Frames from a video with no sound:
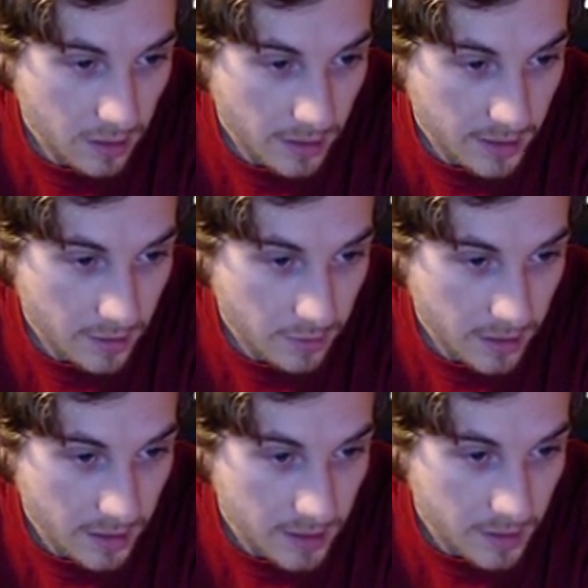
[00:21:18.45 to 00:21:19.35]
Unless
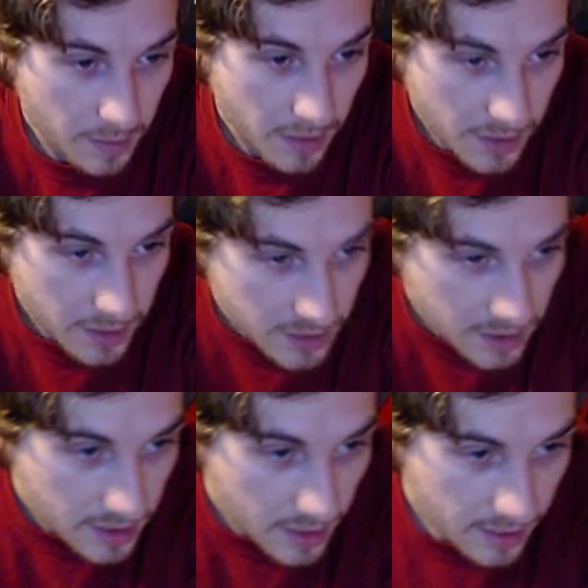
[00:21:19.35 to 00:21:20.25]
there is, but I
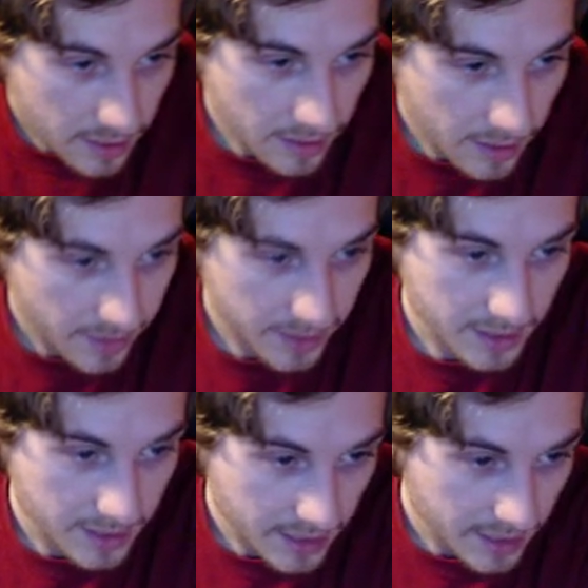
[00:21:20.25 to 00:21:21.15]
just suck at
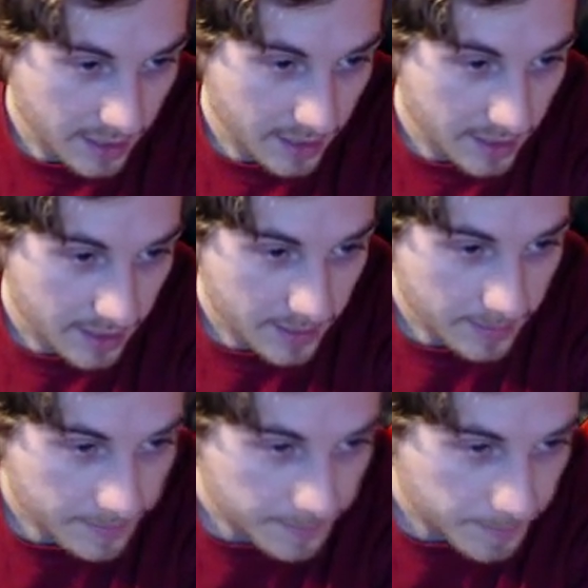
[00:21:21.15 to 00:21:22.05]
seeing it.